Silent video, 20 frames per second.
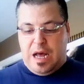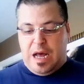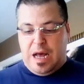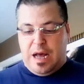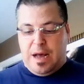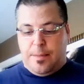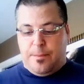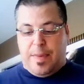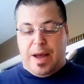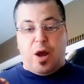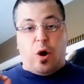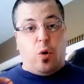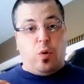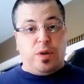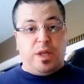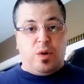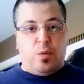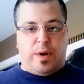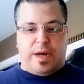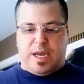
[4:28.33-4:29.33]
Um, my
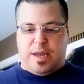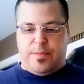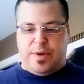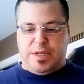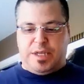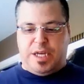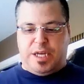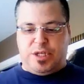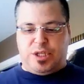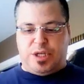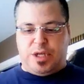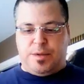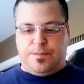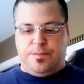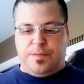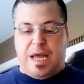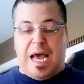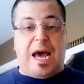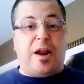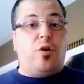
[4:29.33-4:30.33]
only
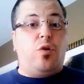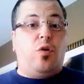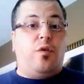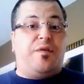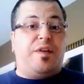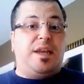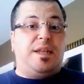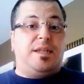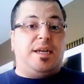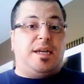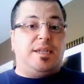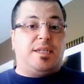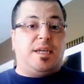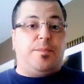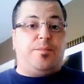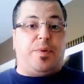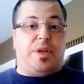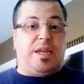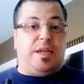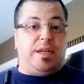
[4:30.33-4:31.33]
recommendation, I don't know if he does
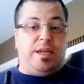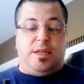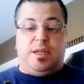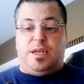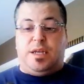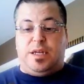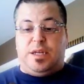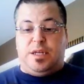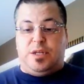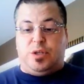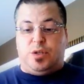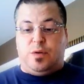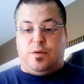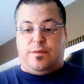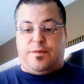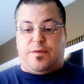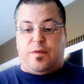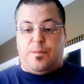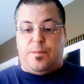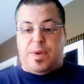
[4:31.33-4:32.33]
it, but he didn't he didn't do
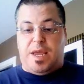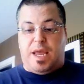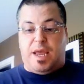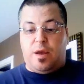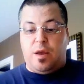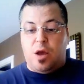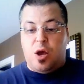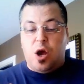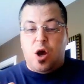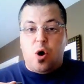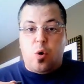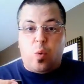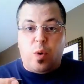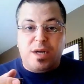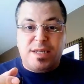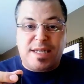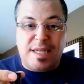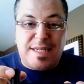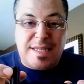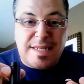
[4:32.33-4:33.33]
it for me,
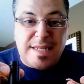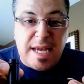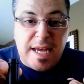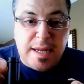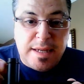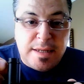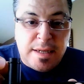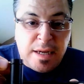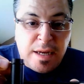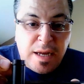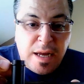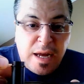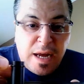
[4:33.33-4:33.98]
was to send